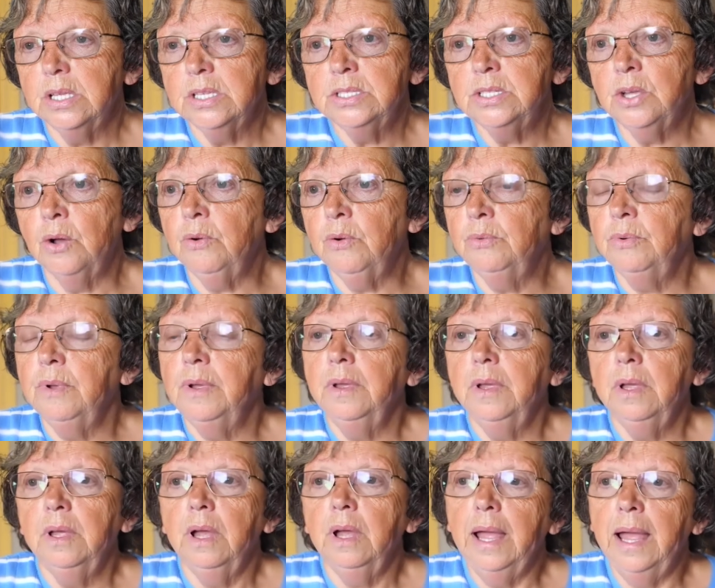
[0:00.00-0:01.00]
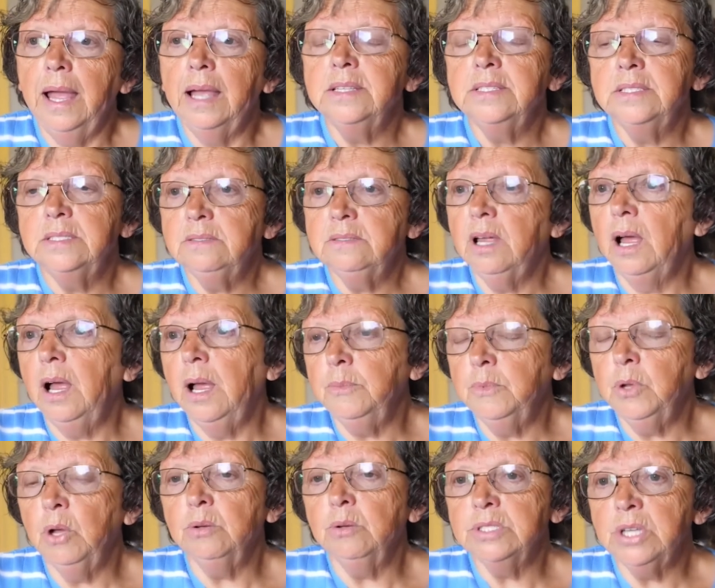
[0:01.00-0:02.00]
So as
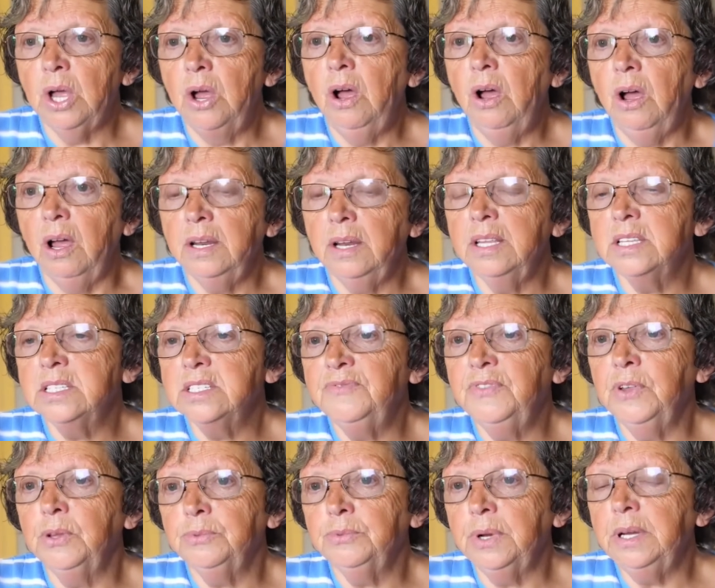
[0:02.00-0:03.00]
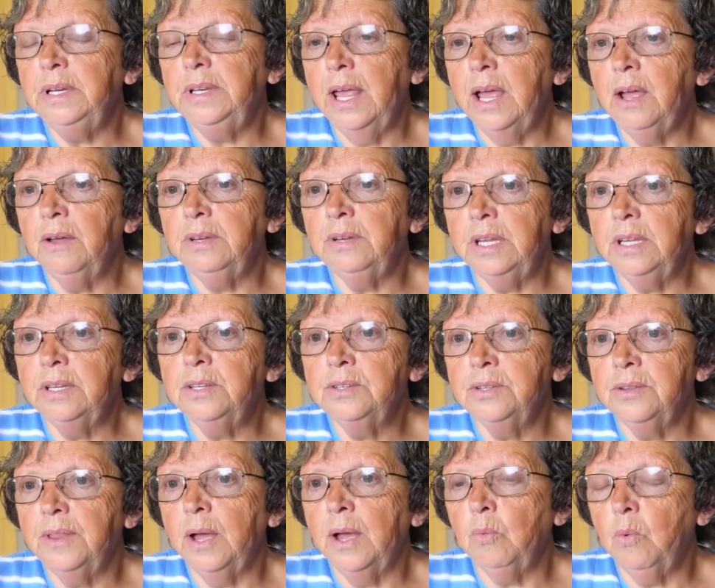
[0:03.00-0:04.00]
time goes on, it's filtering down
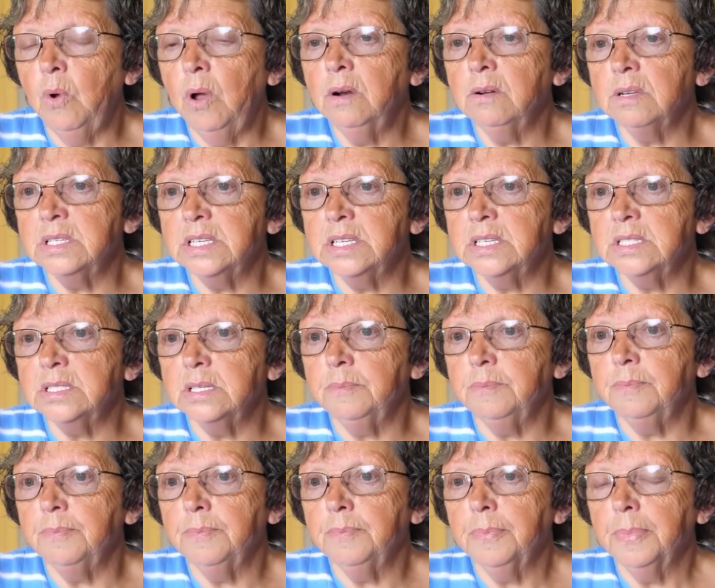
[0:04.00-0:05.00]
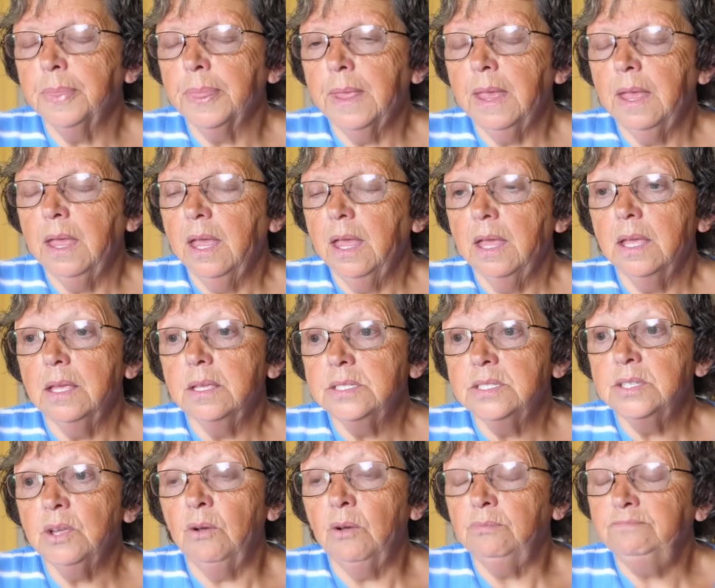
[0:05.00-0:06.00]
into that water system.
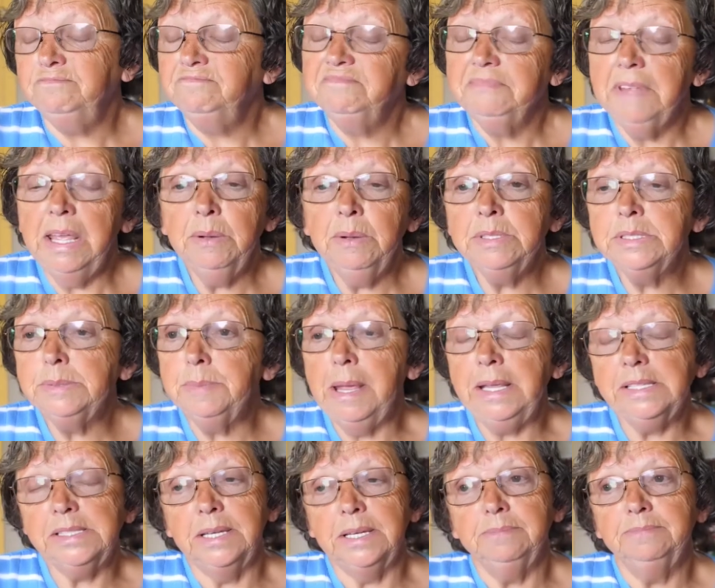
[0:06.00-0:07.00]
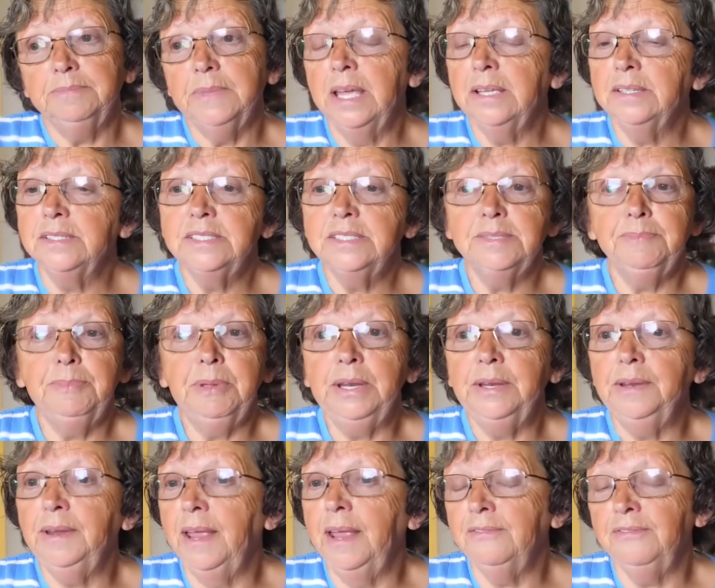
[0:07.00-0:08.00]
So it was amazing. It's
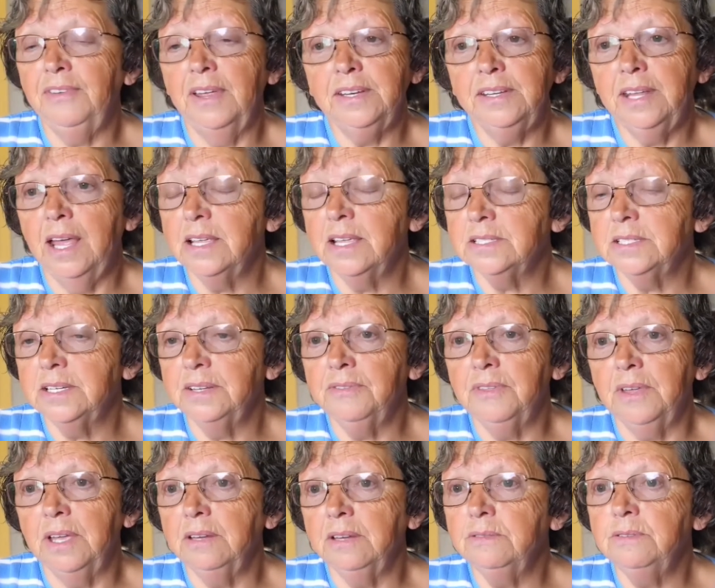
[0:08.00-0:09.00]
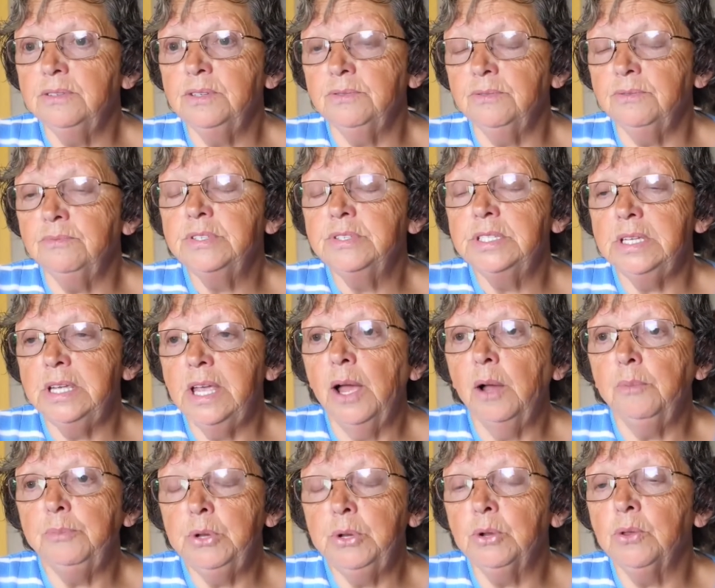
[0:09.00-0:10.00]
been a fantastic thing to see
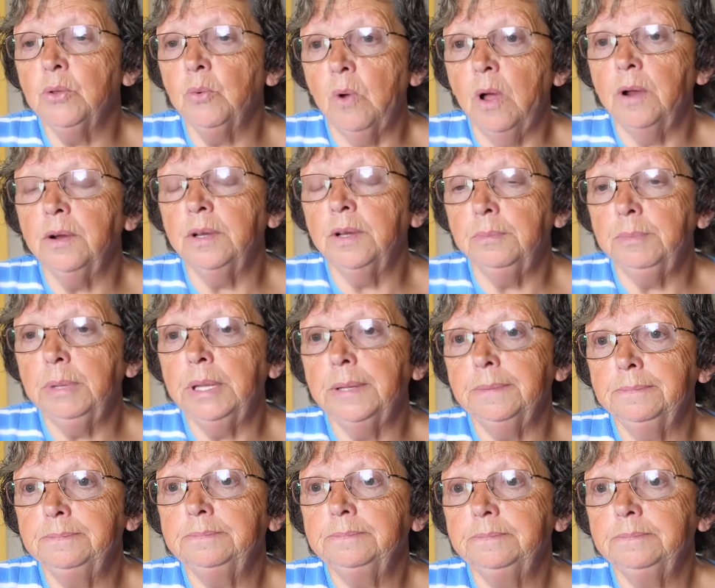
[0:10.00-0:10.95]
how pure the water can be.